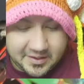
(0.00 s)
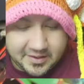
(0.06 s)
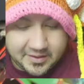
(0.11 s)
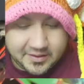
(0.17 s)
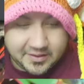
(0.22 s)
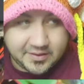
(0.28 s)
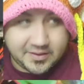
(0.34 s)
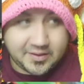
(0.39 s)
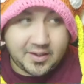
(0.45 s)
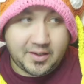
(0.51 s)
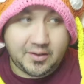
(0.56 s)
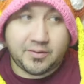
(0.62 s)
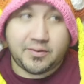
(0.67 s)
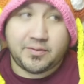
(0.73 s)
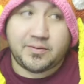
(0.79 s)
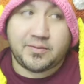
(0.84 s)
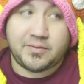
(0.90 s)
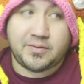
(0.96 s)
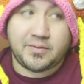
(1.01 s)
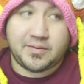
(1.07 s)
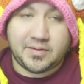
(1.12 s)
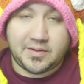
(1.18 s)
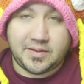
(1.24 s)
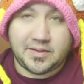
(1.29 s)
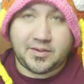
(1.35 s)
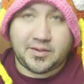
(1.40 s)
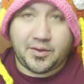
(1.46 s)
So
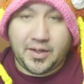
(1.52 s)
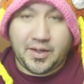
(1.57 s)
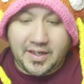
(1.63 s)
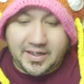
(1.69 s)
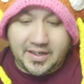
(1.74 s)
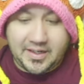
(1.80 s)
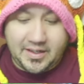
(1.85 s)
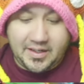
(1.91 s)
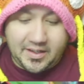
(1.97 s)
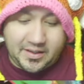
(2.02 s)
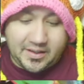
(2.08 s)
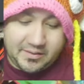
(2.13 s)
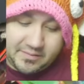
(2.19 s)
let's go ahead and uh,